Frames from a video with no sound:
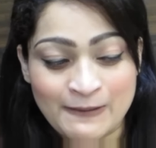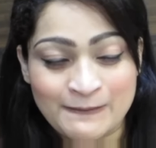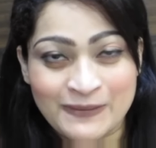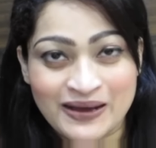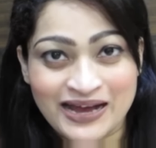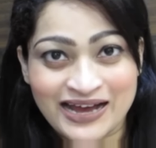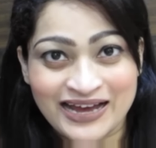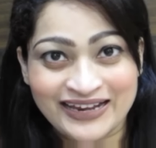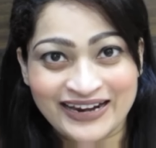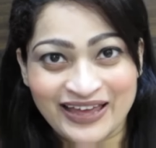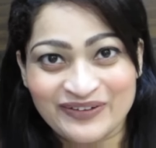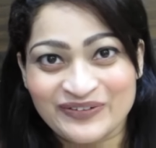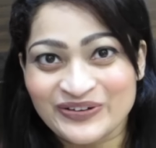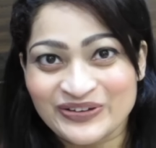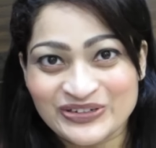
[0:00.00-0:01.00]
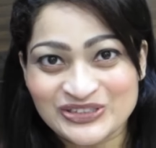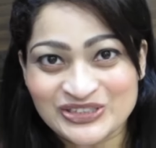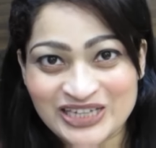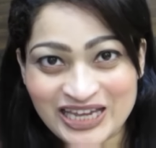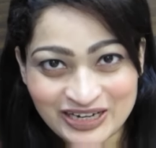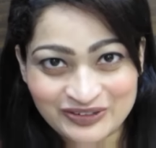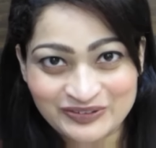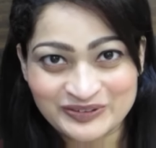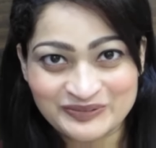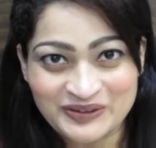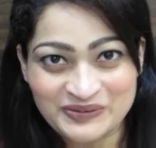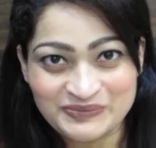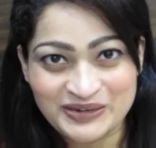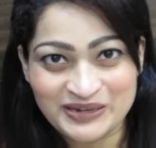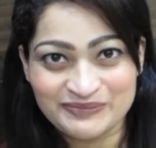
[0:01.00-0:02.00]
but I want to share it with
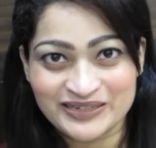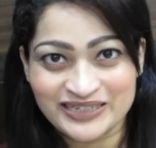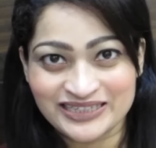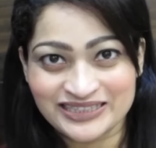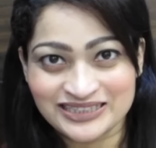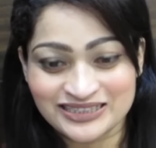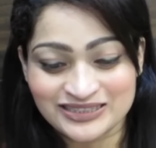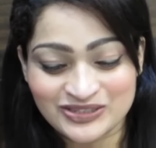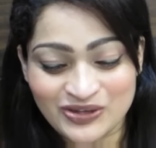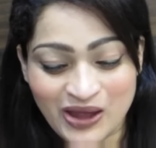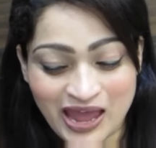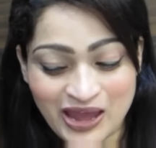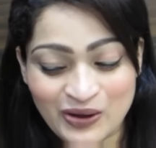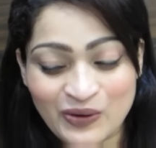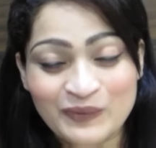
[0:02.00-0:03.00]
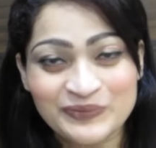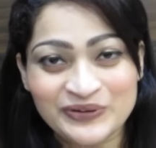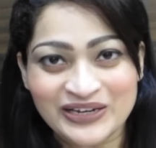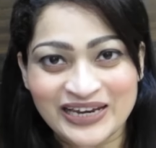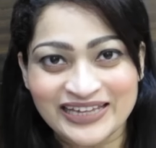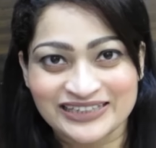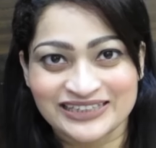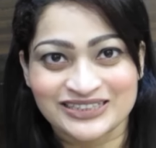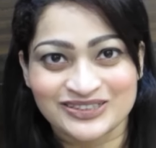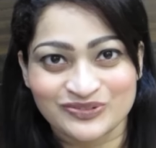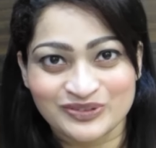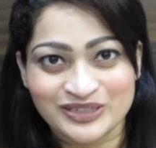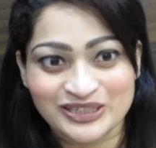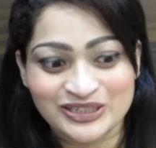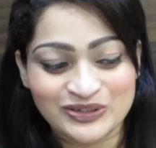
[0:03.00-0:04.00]
my babies. So I hope you like this
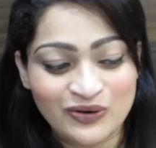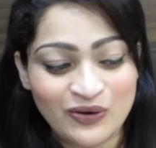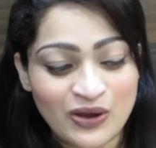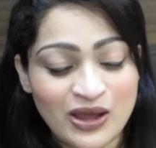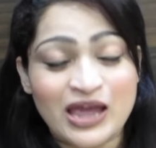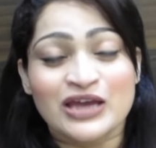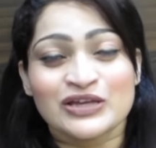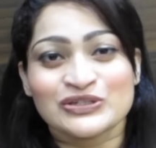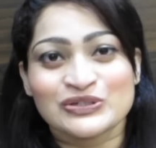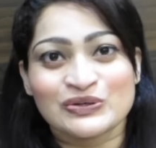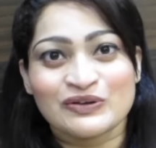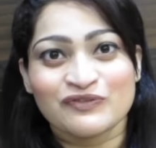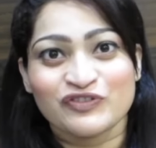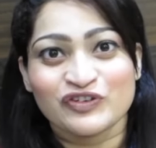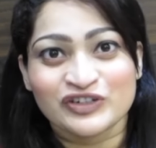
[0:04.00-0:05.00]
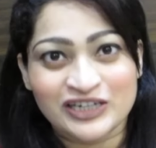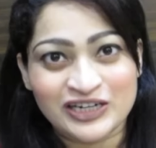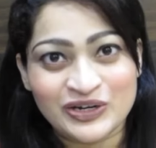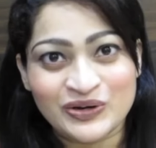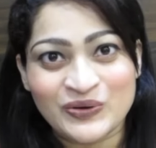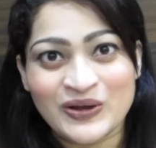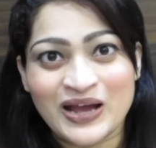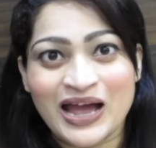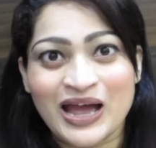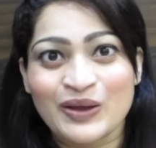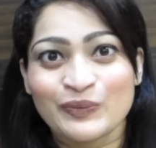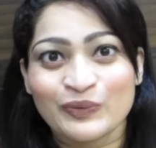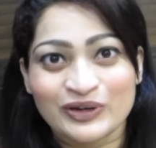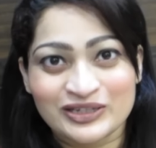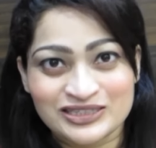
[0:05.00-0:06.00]
video. So if you didn't know,
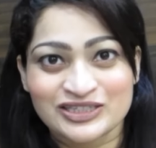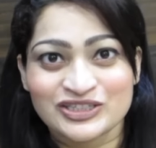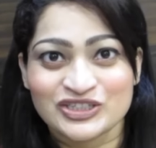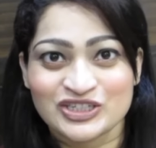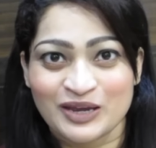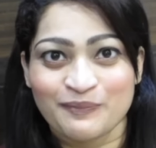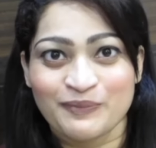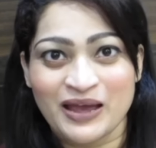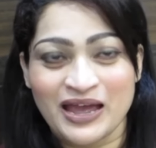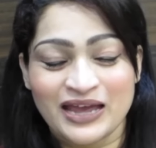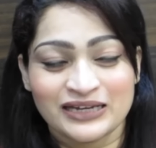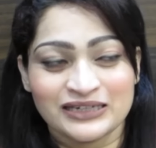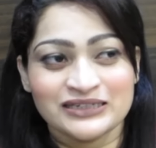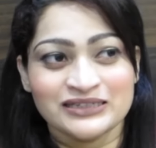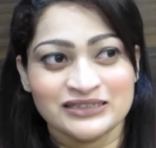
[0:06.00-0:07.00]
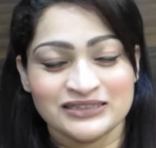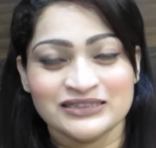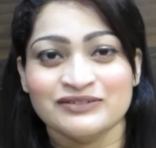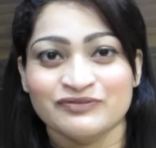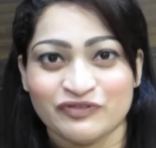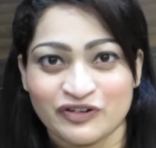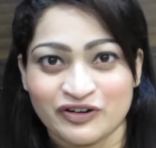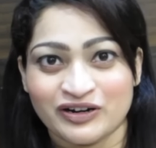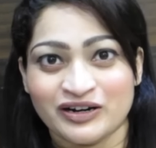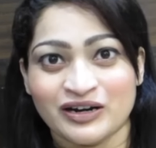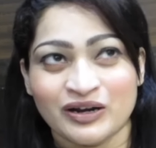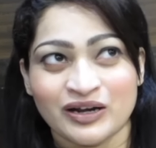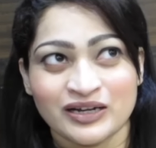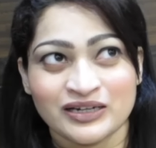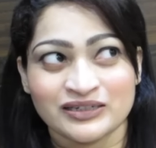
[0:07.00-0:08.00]
I was in Japan for
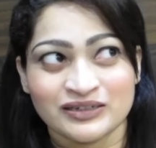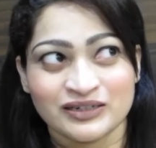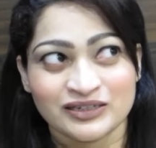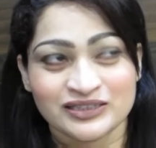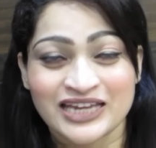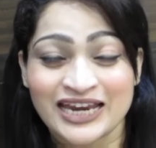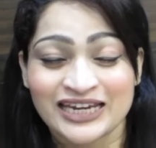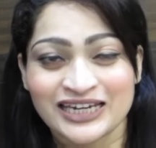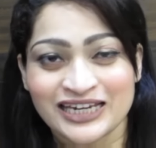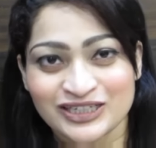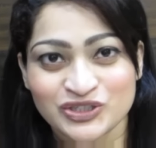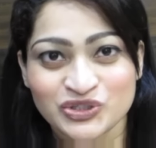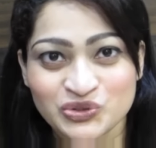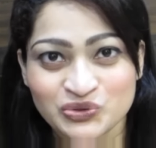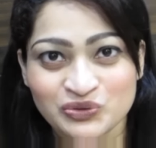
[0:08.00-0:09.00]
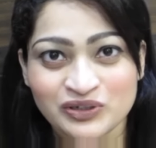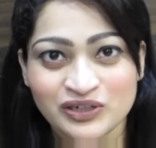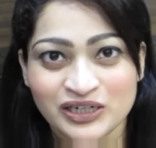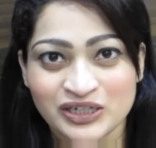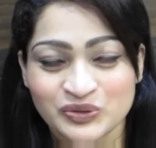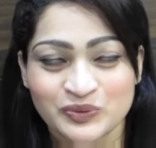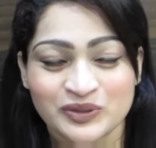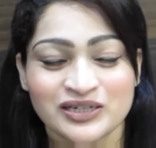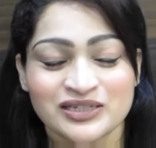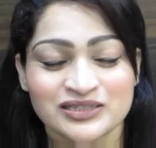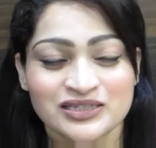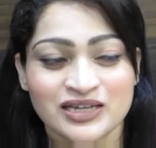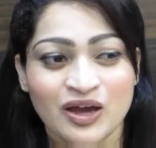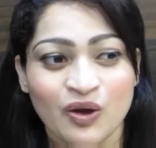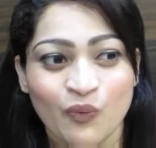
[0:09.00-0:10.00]
a 10 days tour. It
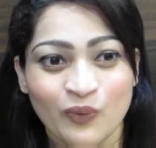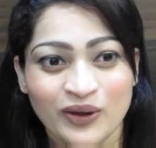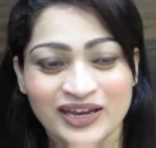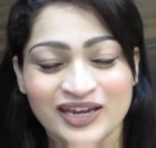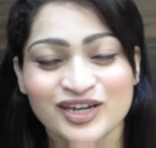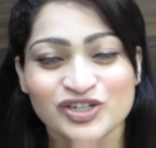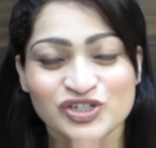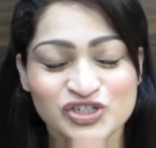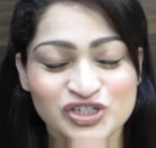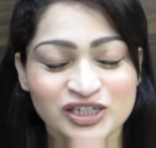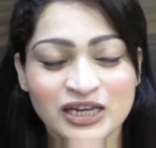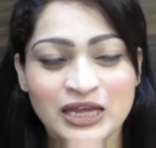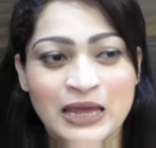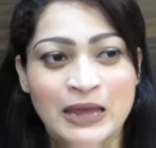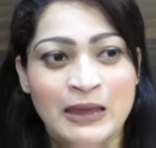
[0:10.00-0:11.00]
was a vacation,